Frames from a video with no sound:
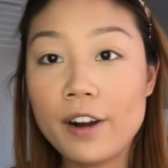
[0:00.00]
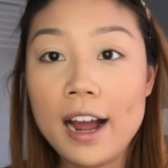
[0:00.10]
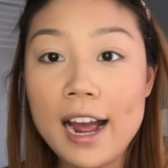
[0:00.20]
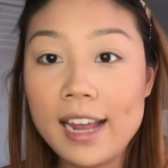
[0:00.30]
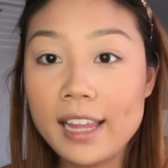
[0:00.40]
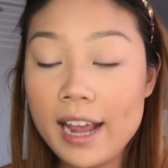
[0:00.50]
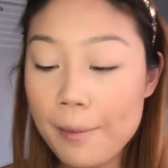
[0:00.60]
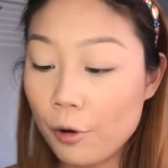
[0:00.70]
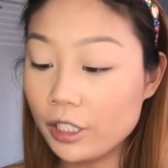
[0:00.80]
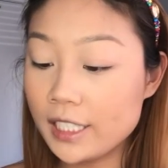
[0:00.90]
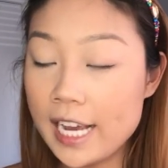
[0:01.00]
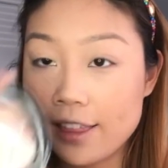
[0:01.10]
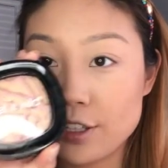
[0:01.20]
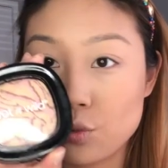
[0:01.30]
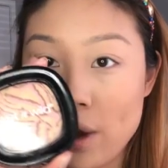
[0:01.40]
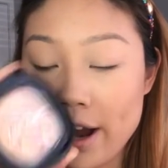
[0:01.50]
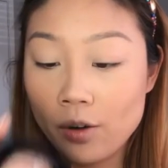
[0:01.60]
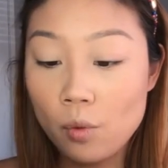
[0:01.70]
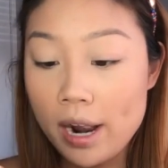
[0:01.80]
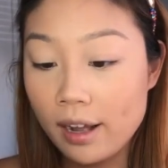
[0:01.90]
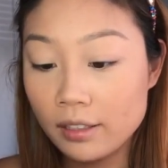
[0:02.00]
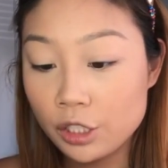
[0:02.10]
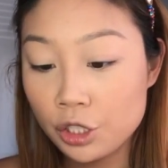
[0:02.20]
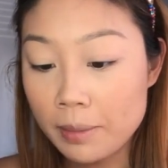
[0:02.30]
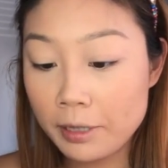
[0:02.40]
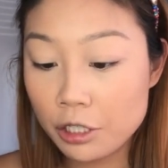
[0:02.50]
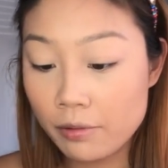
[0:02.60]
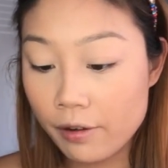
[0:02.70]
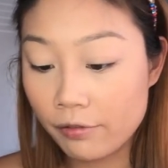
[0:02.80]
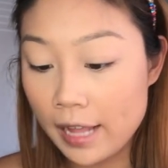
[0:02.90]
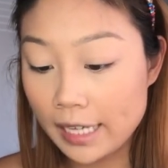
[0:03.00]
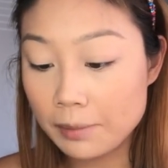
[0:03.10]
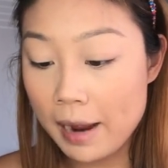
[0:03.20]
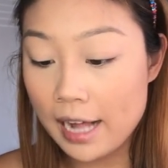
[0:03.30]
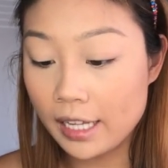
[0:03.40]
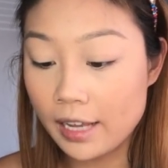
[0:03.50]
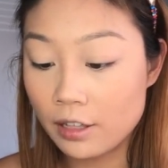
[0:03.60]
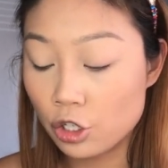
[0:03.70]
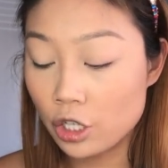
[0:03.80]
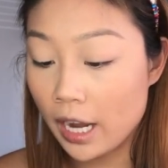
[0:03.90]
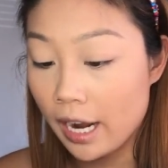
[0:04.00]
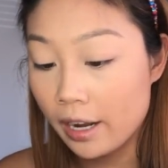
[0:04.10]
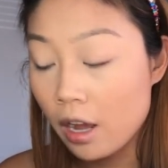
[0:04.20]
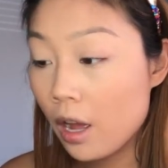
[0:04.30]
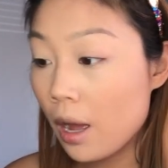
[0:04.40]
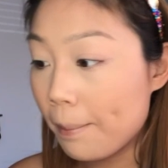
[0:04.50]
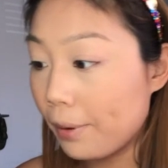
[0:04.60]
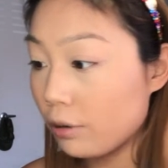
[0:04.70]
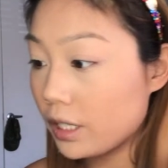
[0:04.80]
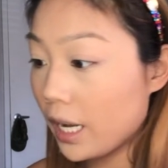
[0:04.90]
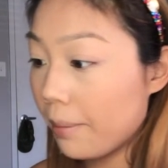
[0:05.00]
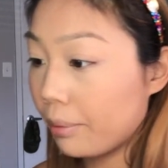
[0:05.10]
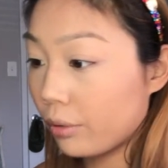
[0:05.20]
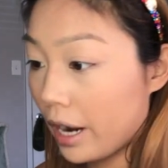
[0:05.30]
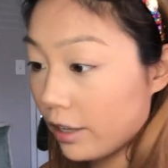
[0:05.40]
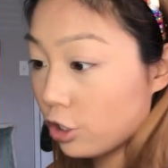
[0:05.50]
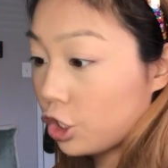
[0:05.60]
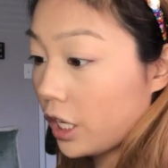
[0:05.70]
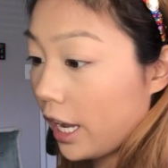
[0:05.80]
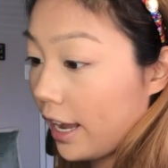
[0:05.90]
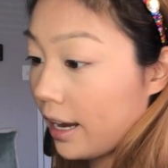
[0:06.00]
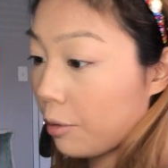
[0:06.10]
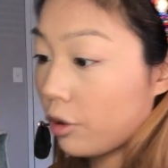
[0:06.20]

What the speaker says: for highlight, I'm going to take this Wet n Wild Shimmer to Reflect palette in the shade Boozy Brunch, and I'm